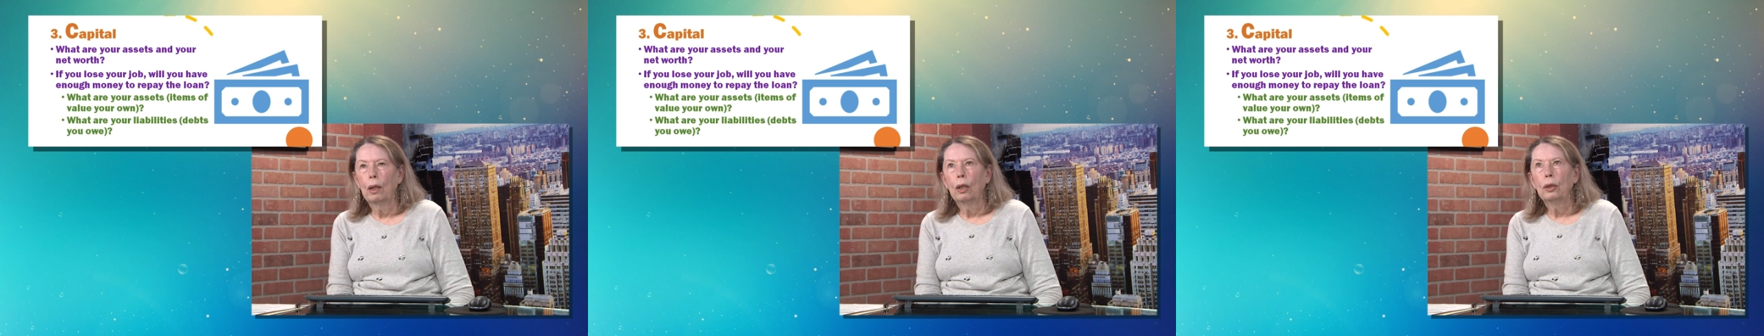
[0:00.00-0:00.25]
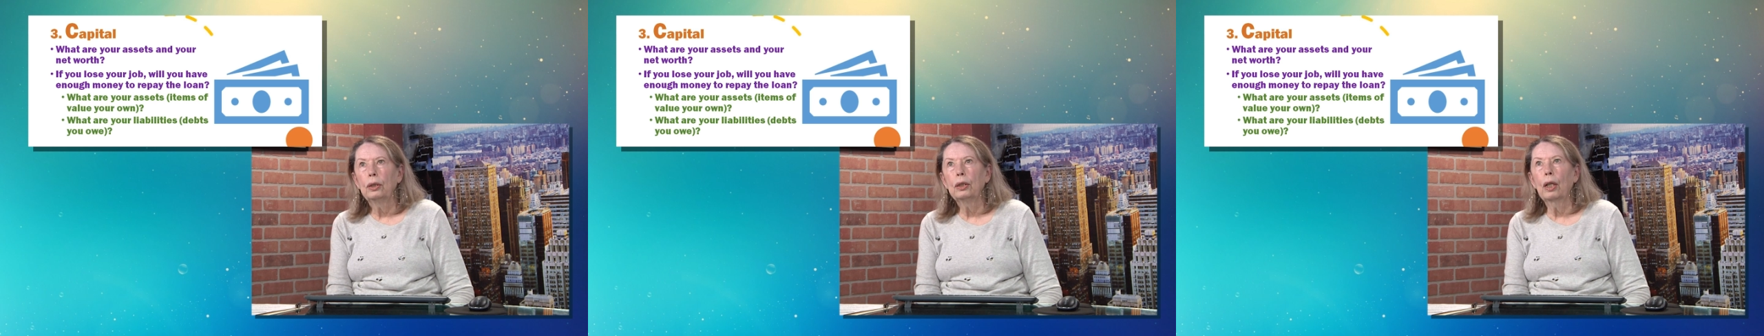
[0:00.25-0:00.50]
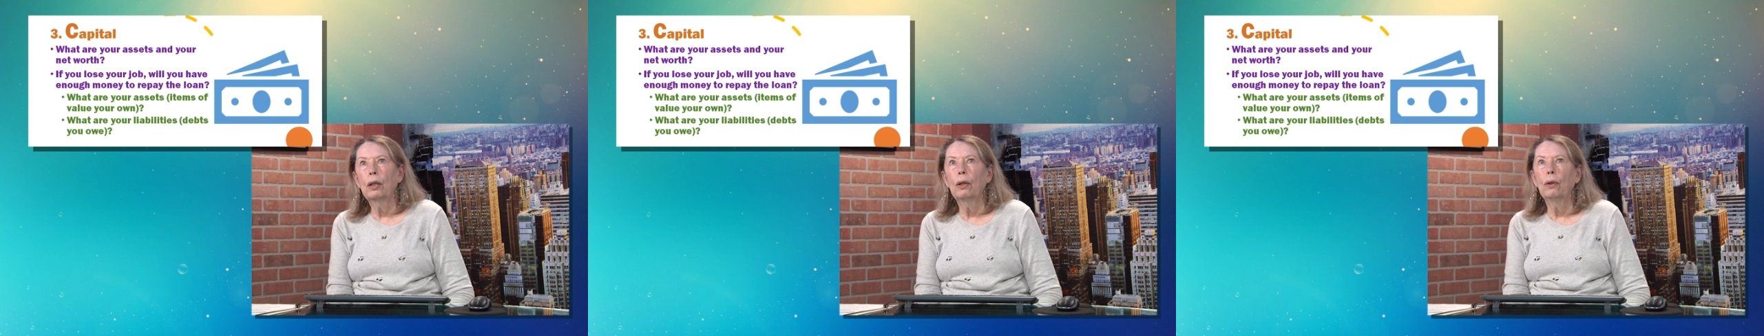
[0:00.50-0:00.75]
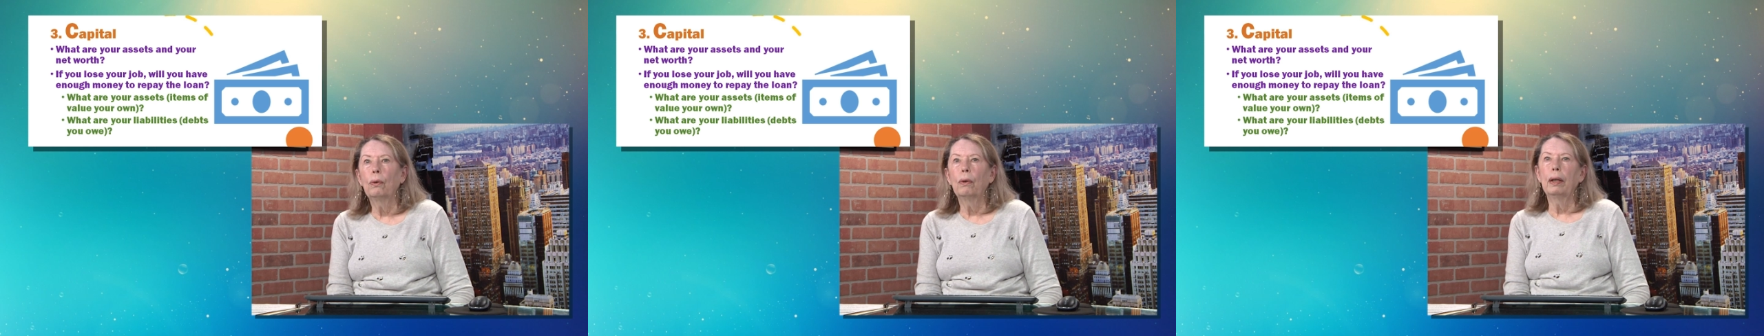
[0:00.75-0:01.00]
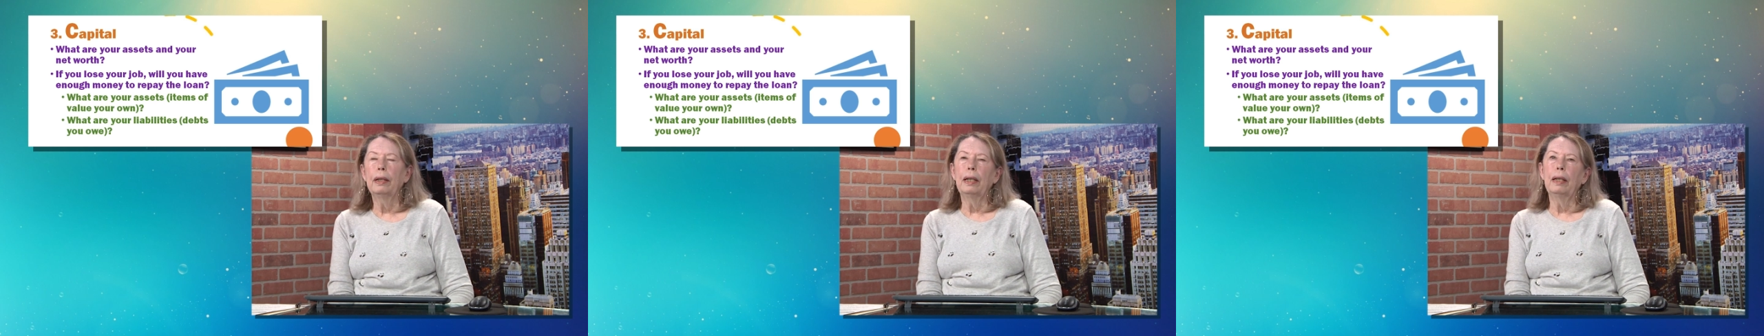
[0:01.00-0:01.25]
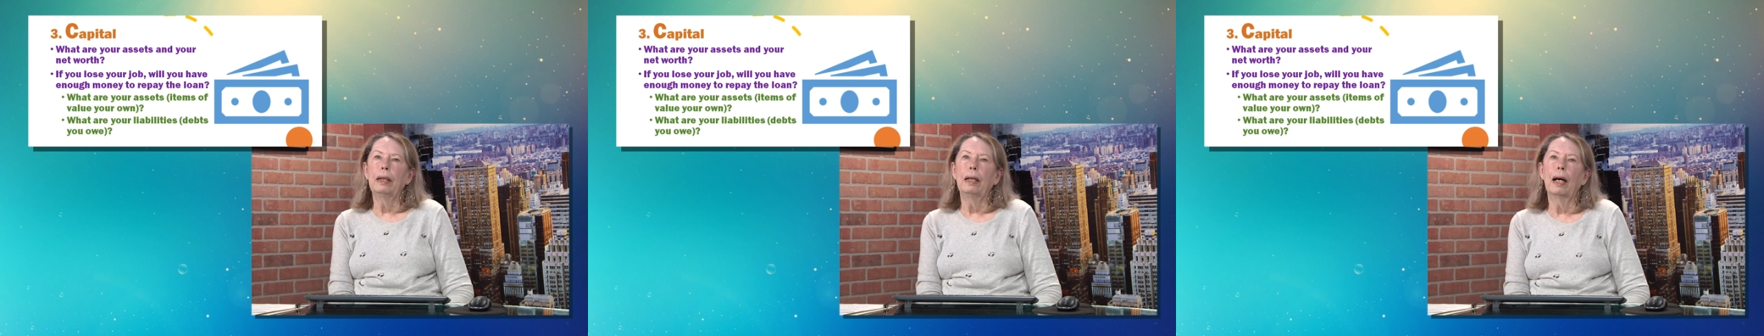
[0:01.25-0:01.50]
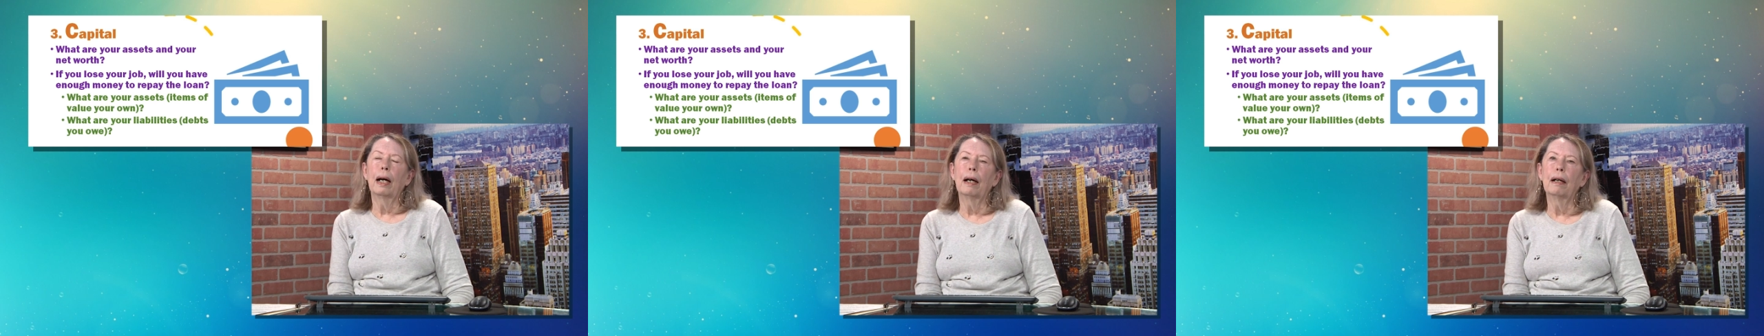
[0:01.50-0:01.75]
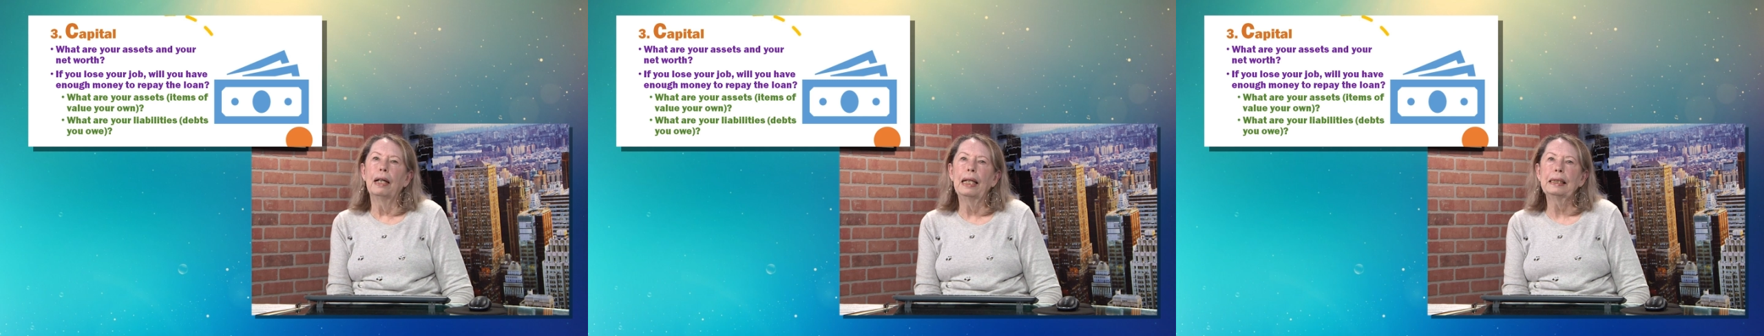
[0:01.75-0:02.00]
So
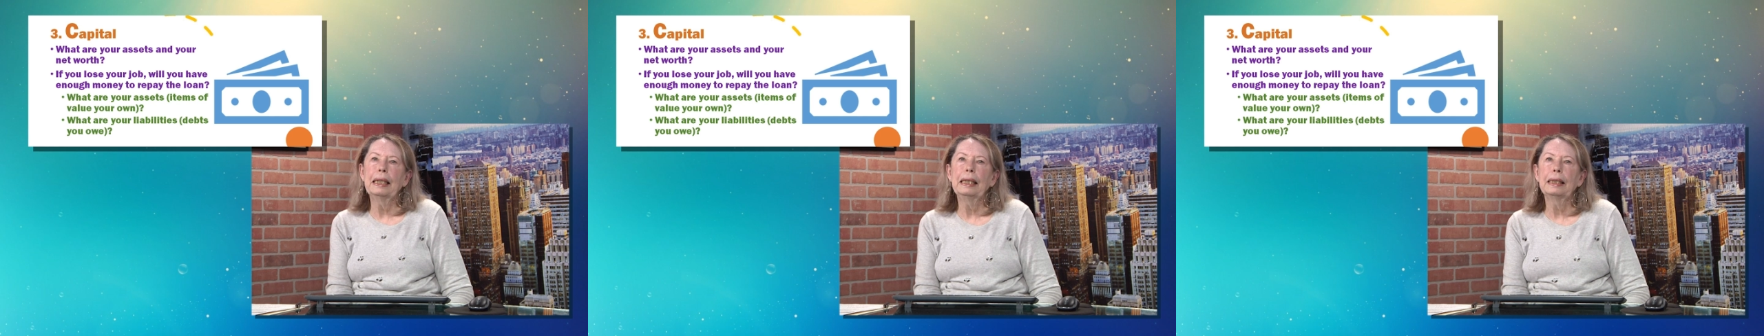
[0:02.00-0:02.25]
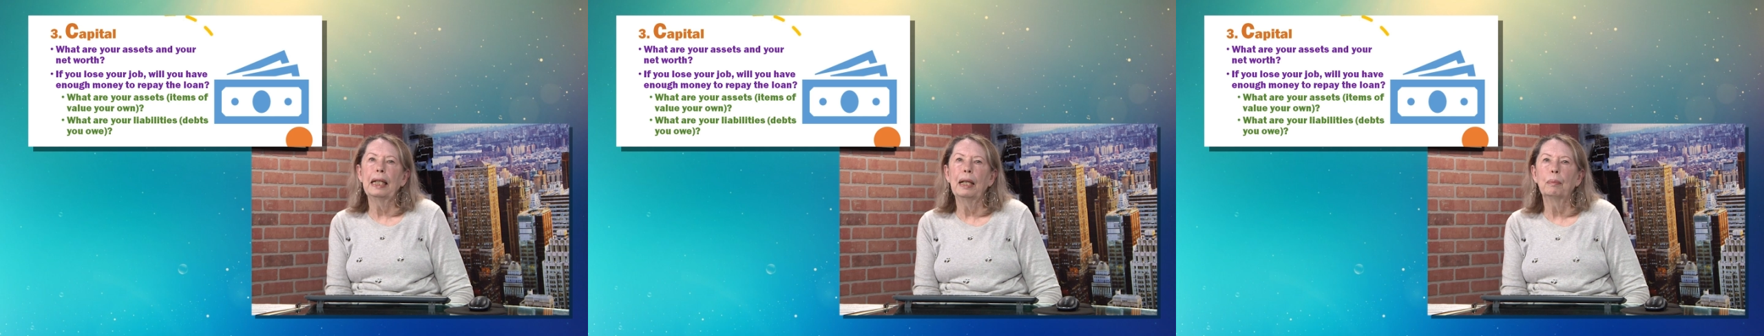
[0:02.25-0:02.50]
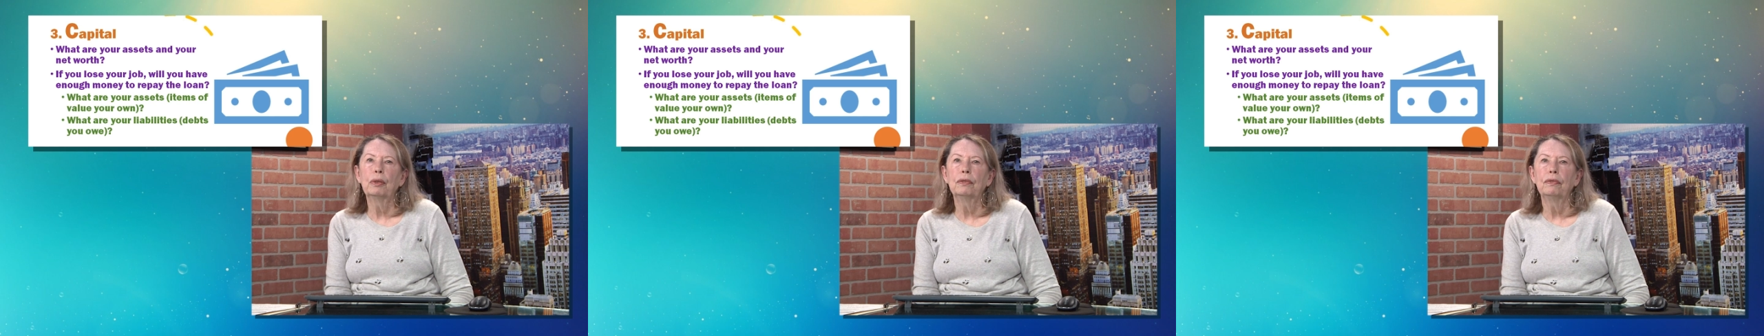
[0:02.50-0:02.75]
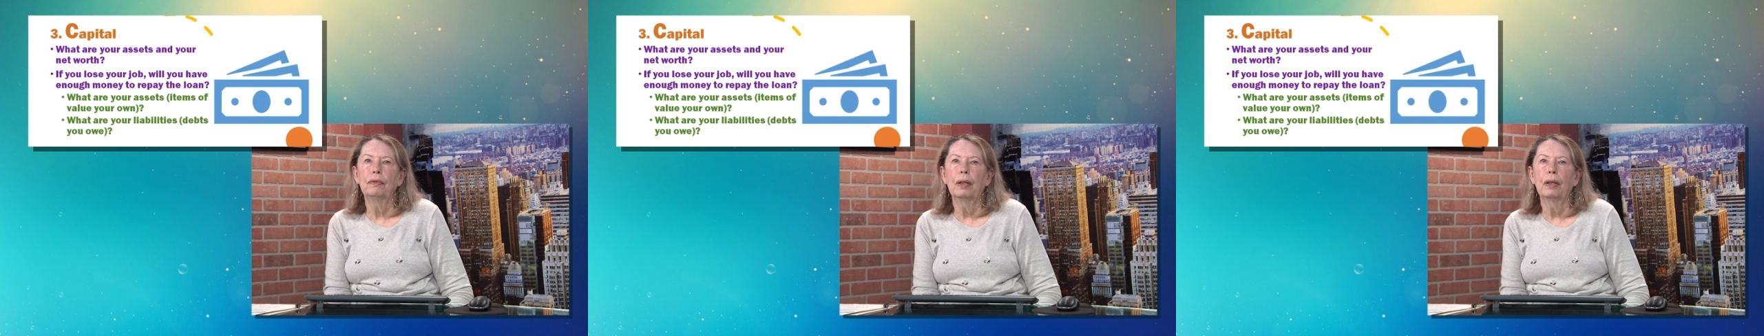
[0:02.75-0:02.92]
as an example,